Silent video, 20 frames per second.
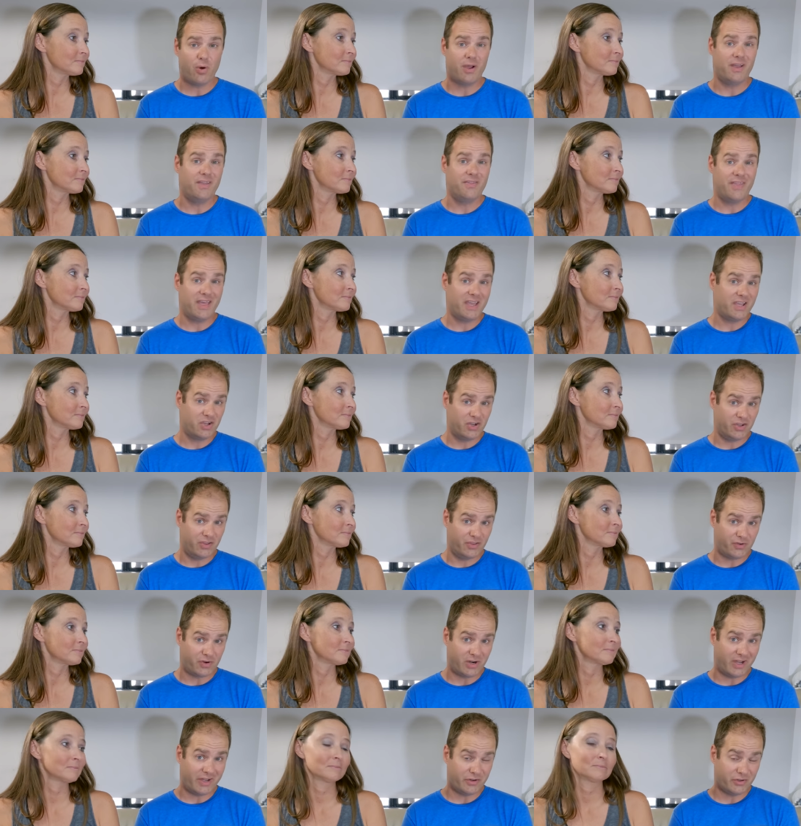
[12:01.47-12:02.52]
Speaker 1: point, they could
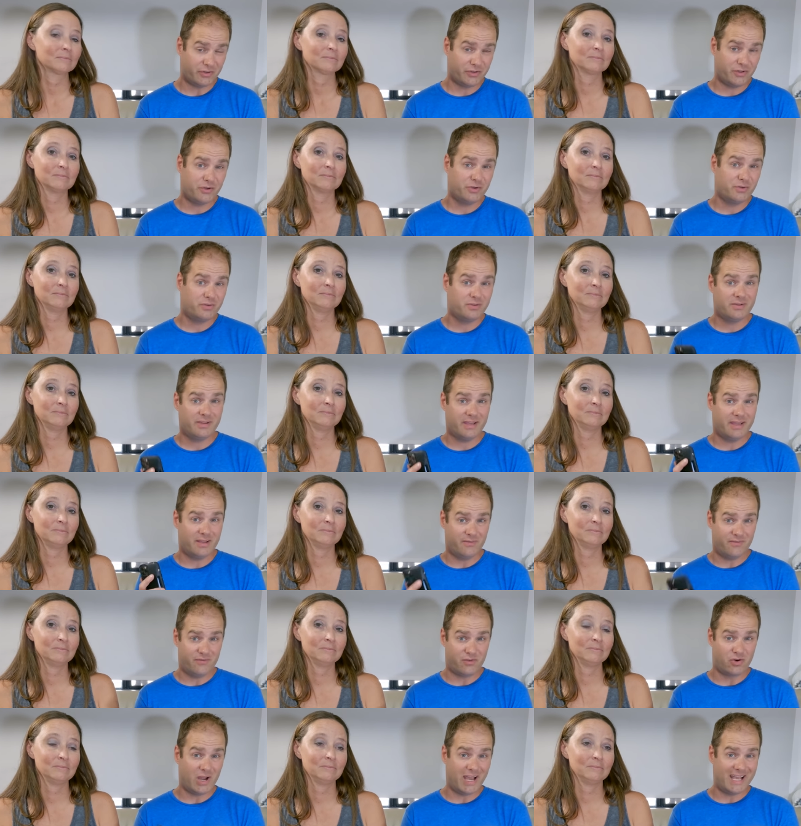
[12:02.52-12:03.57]
throttle you.
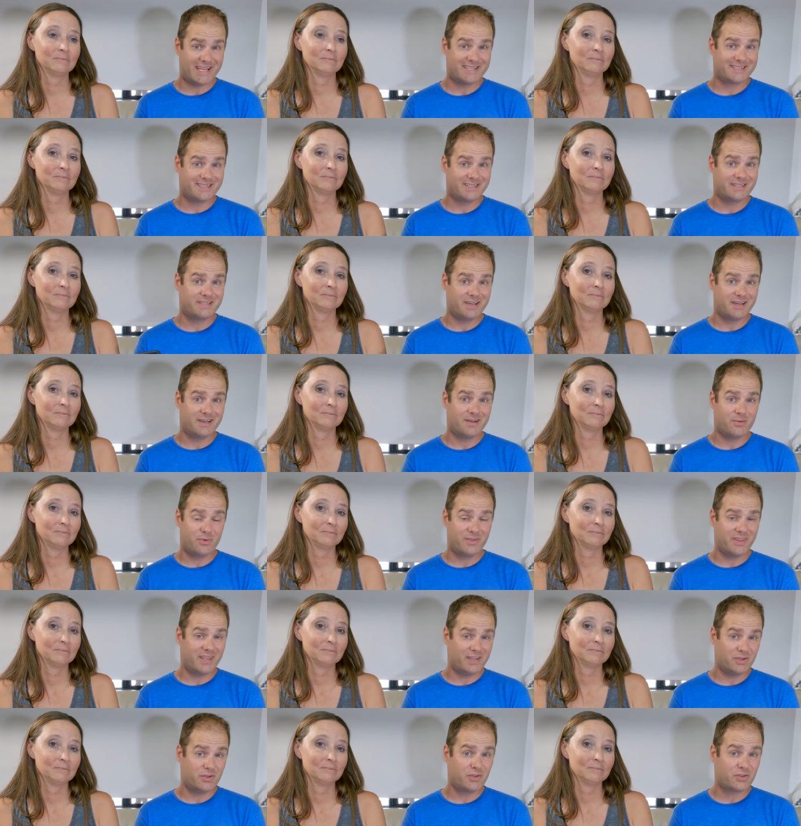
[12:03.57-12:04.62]
And Verizon, when
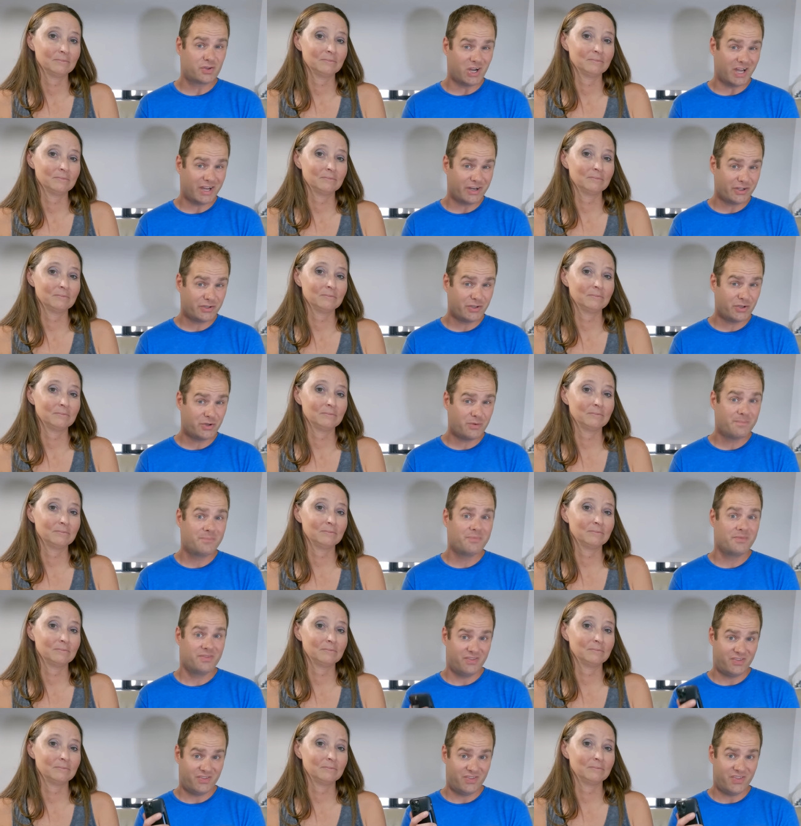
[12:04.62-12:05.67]
they do throttle you,
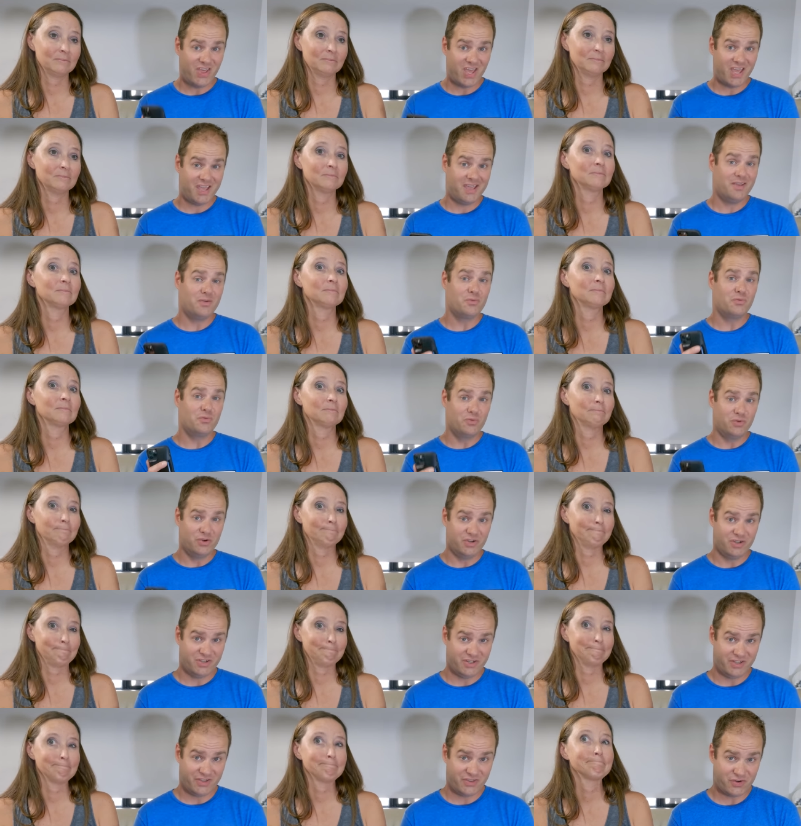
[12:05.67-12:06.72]
they
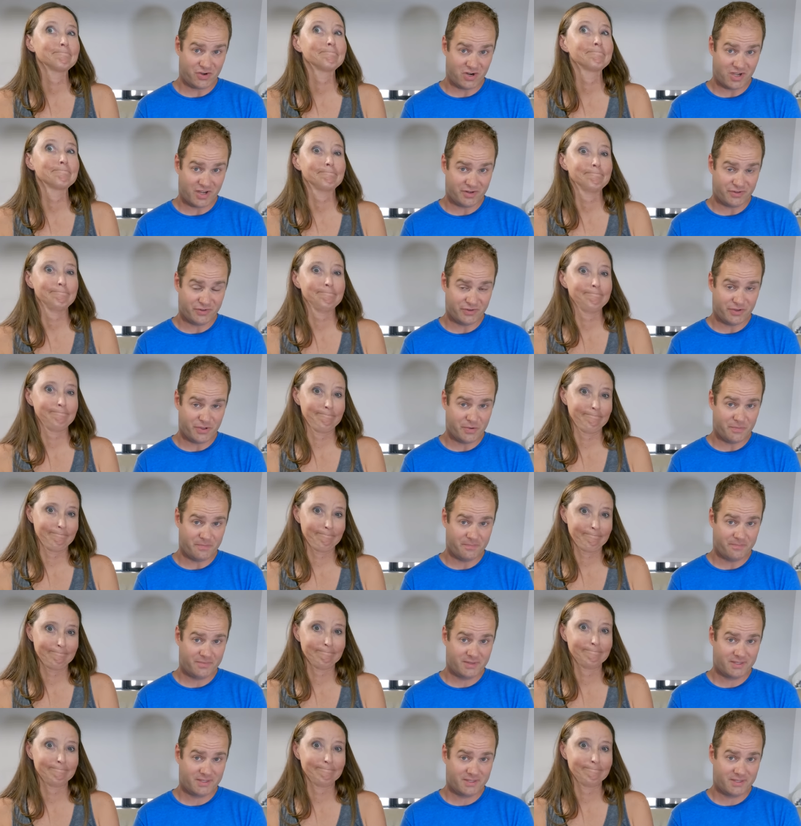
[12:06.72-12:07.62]
really throttle you.